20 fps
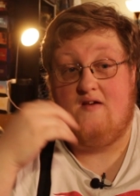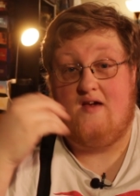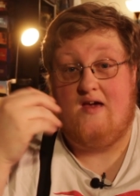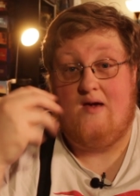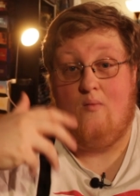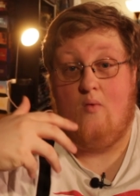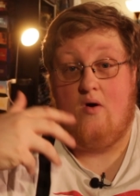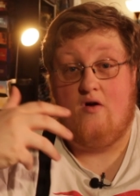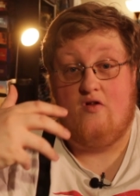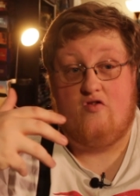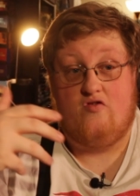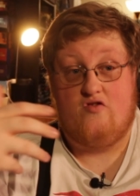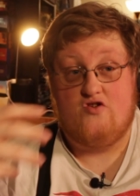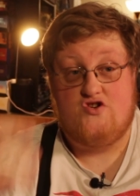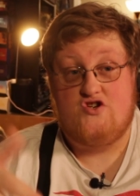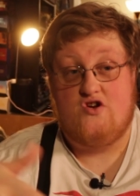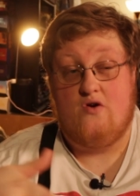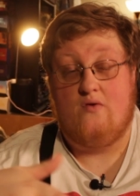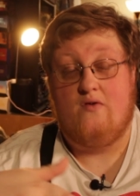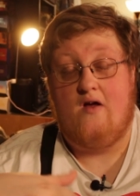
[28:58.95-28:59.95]
he wants to
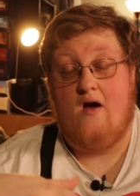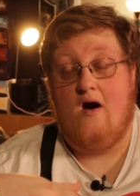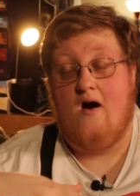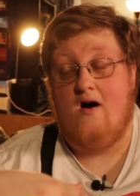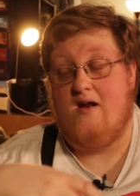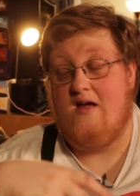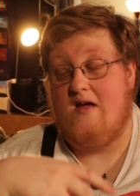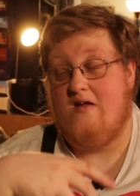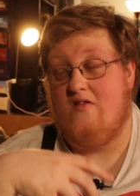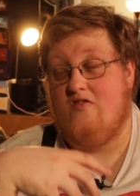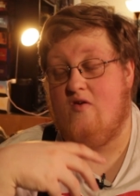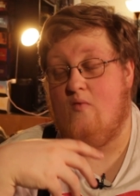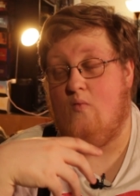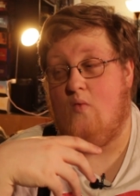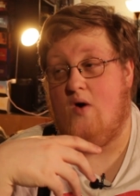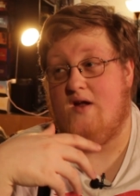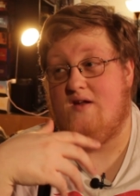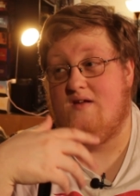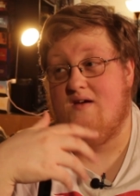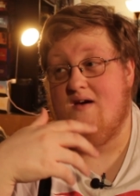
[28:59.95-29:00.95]
show the audience and
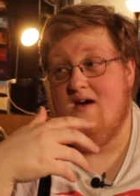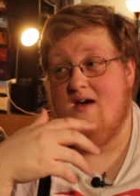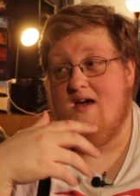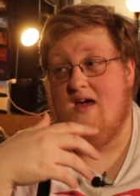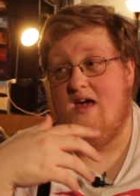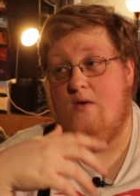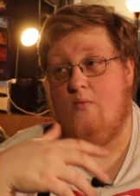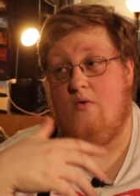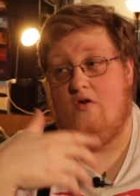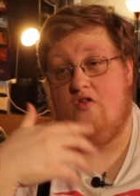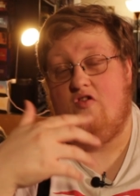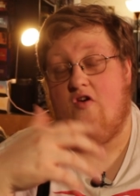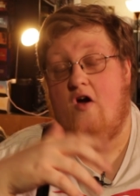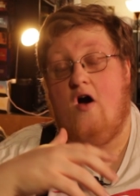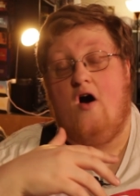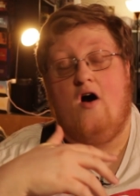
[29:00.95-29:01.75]
what he wants the